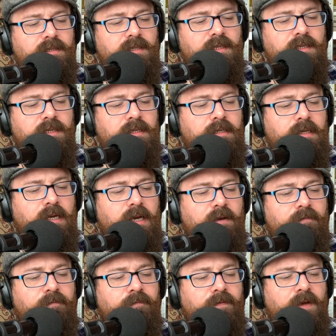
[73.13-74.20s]
the
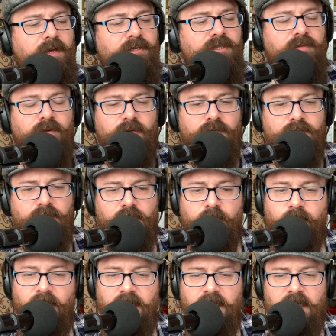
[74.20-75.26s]
1st of
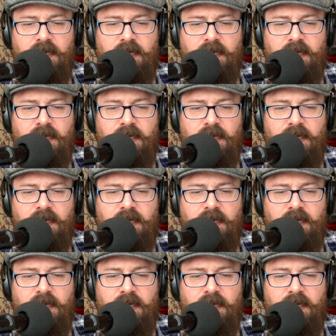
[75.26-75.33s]
October.